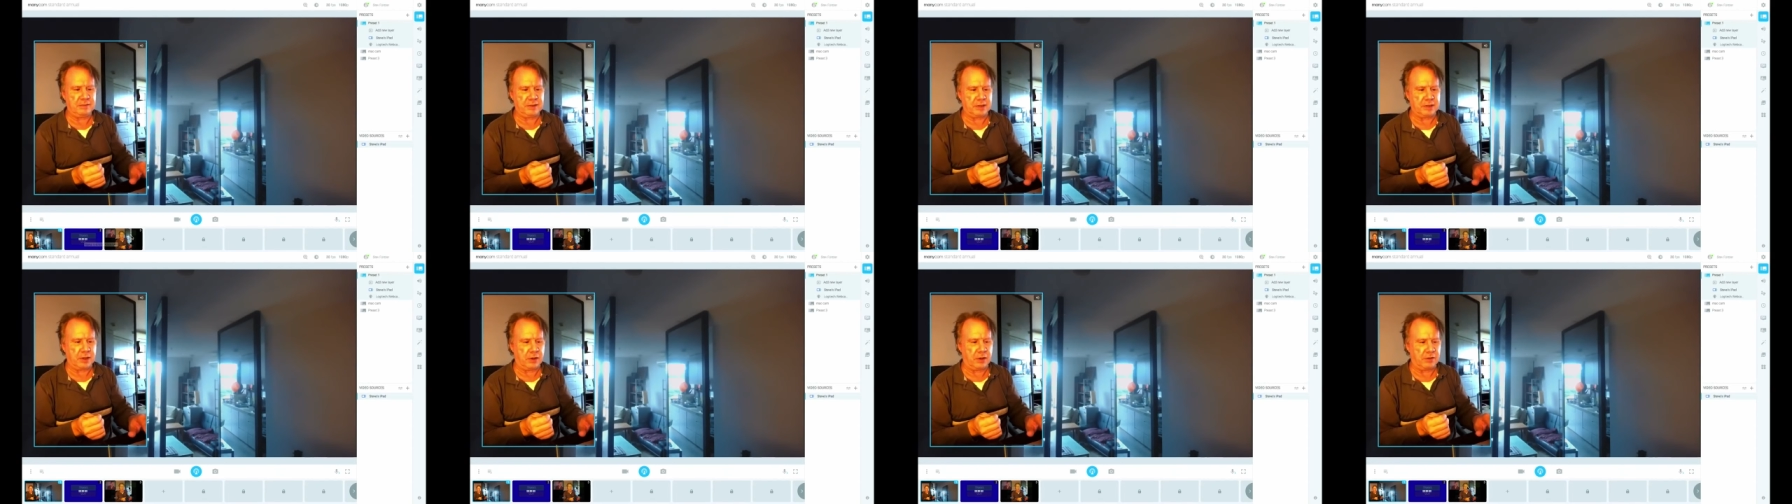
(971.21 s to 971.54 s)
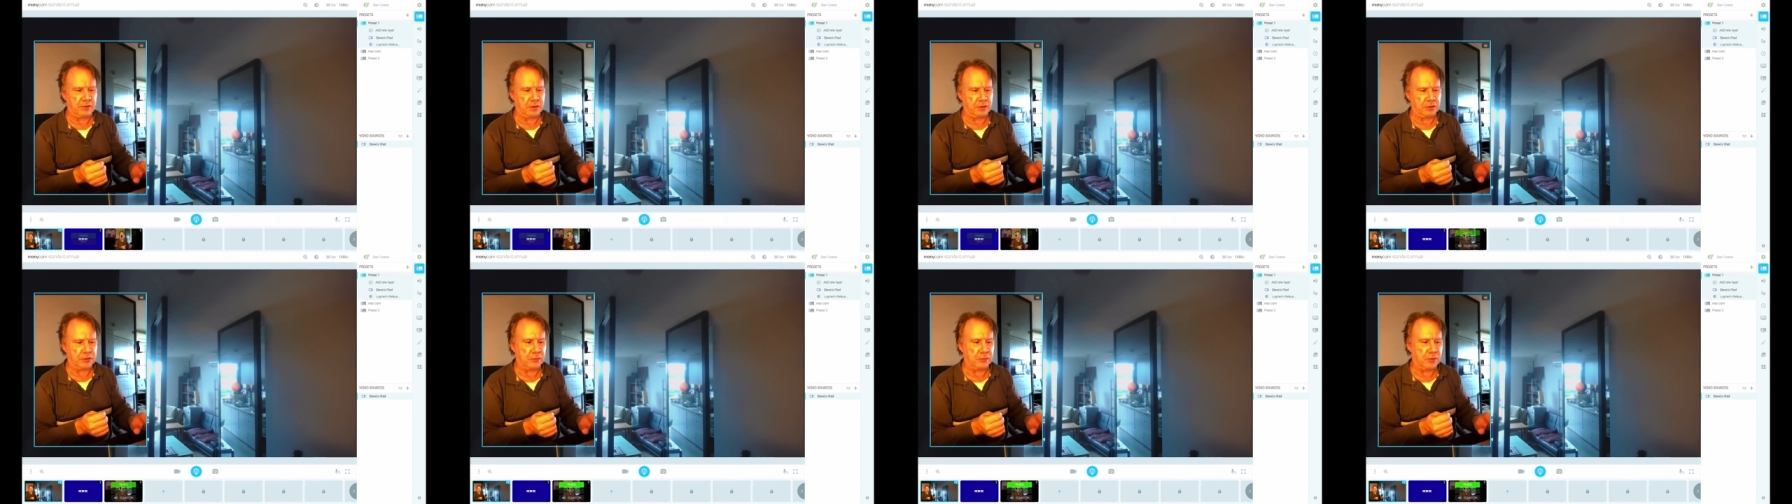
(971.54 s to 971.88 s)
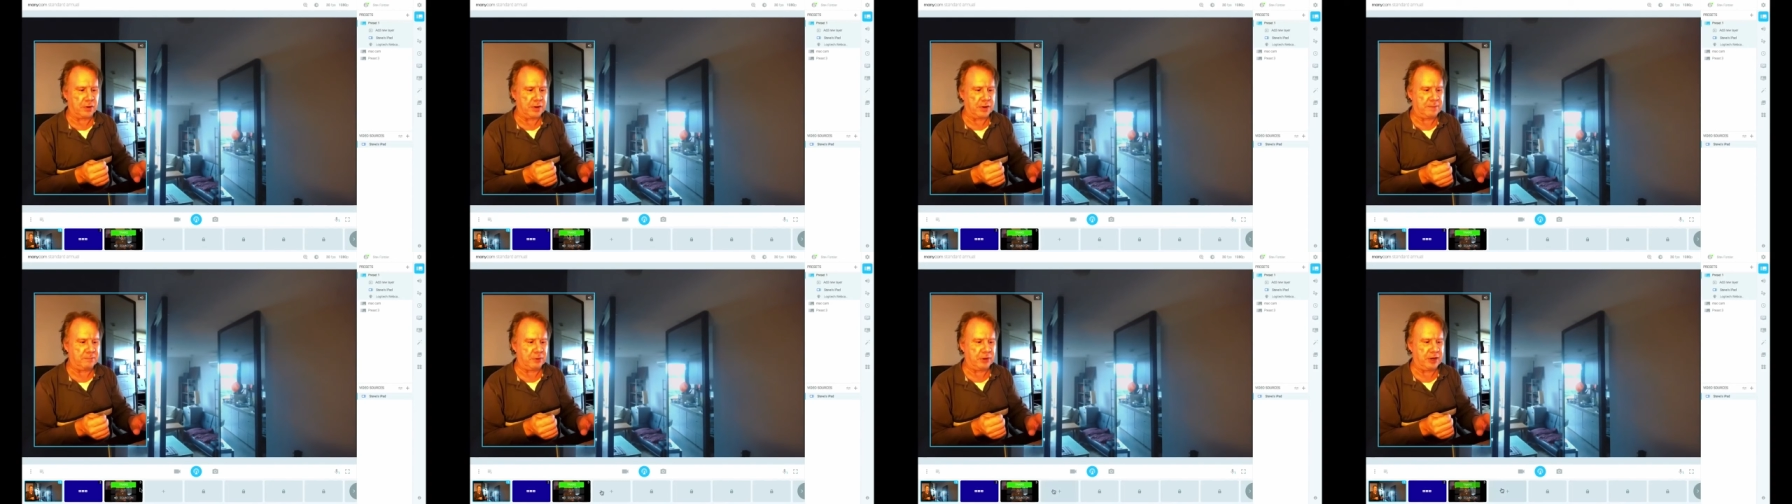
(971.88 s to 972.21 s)
So I've got
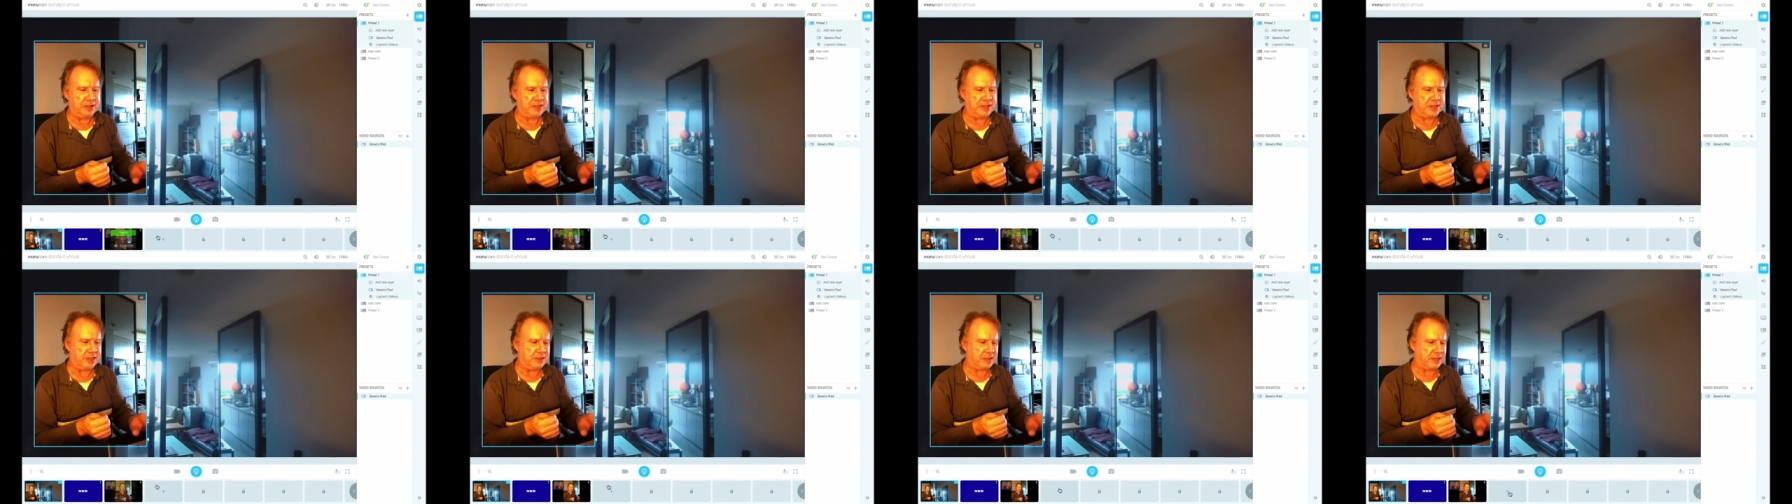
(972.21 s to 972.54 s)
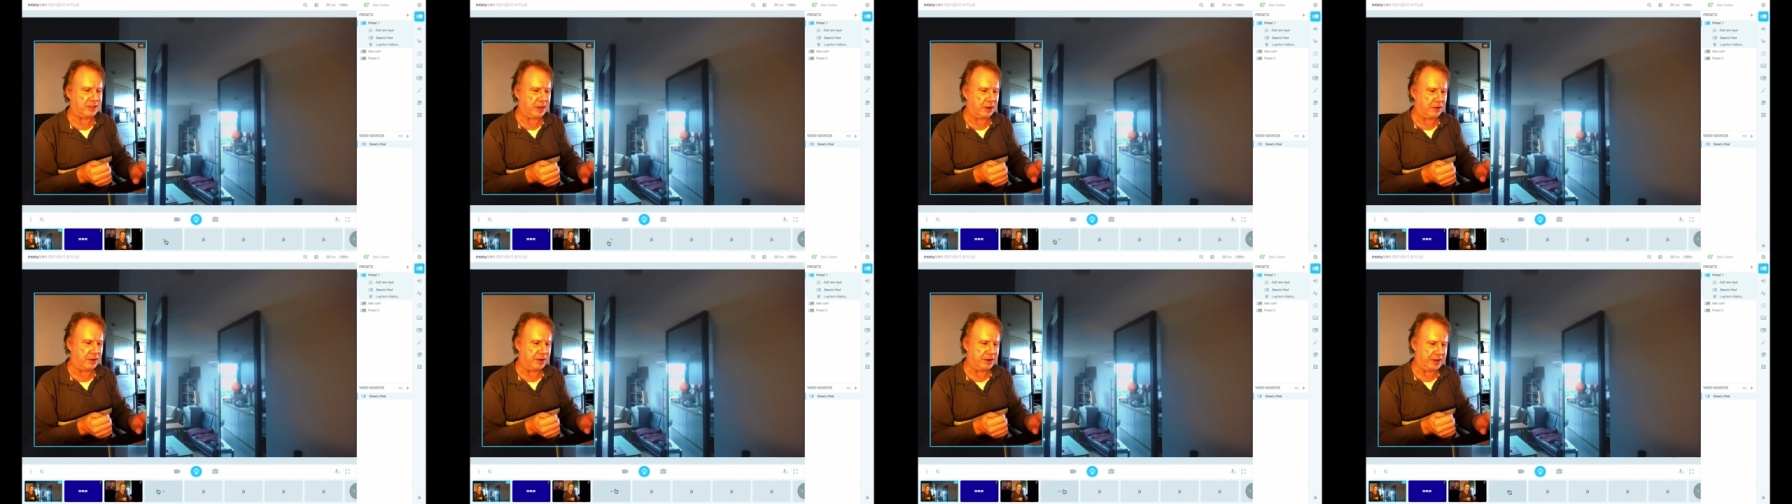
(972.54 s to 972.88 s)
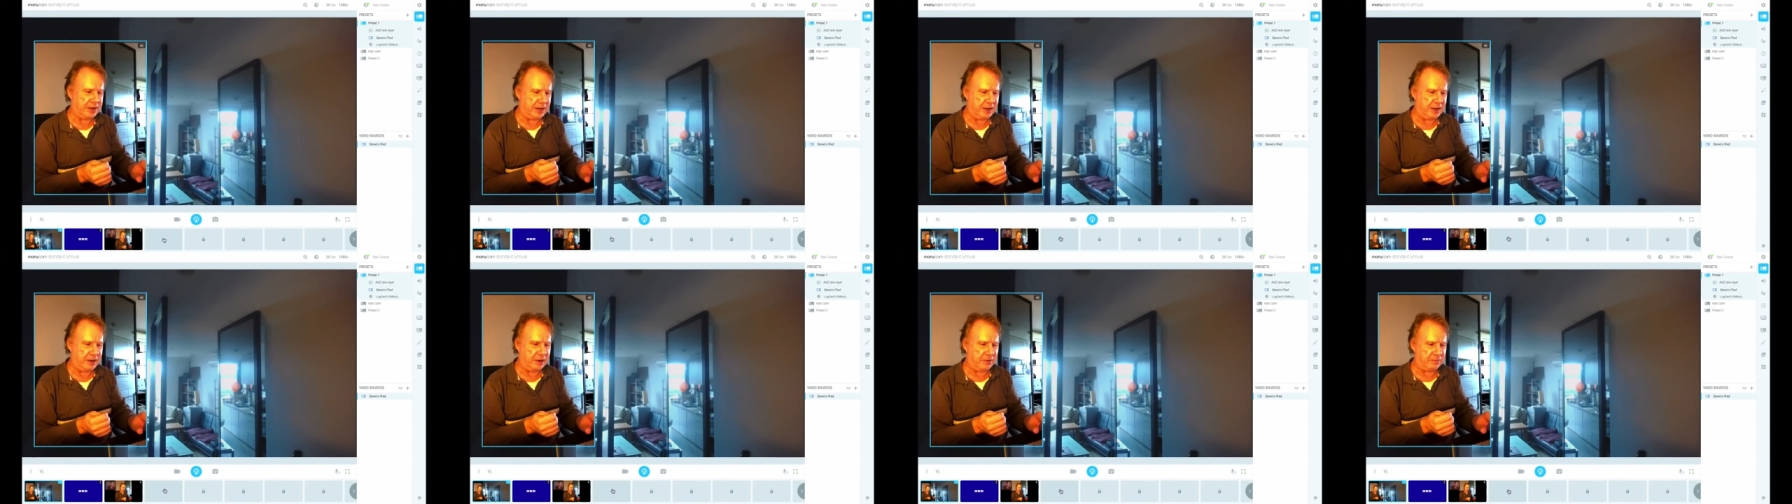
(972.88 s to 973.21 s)
3 presets
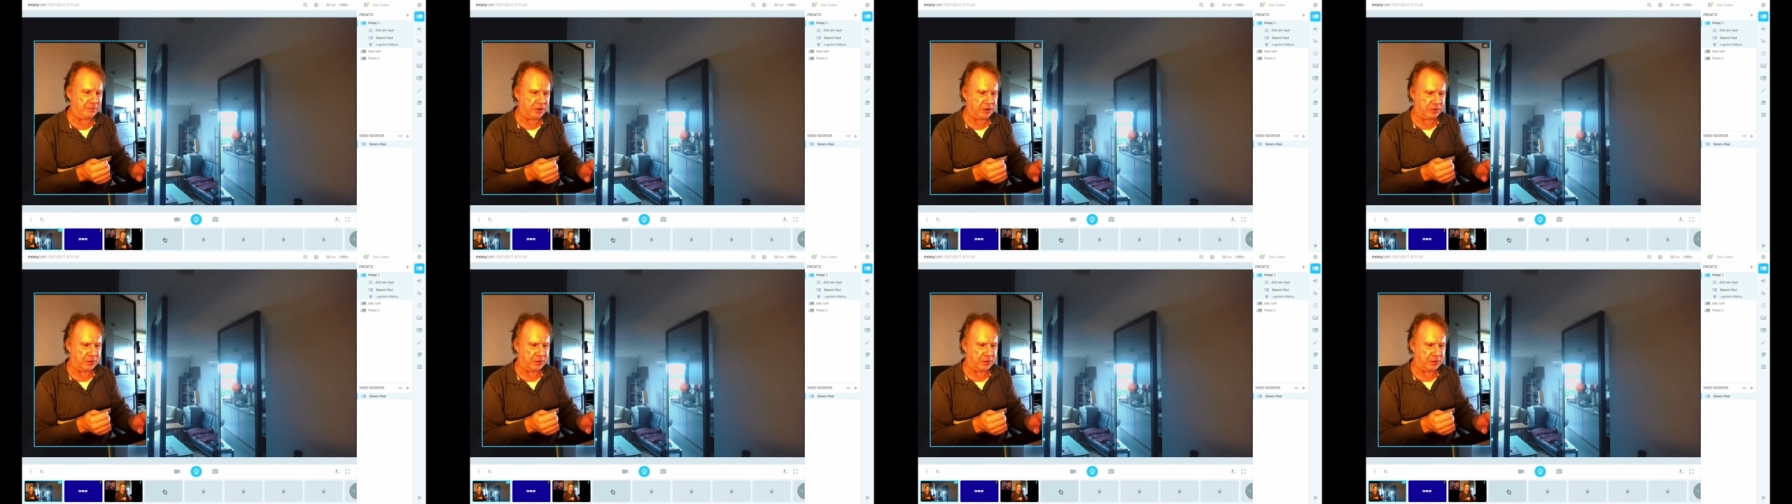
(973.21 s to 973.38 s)
going here.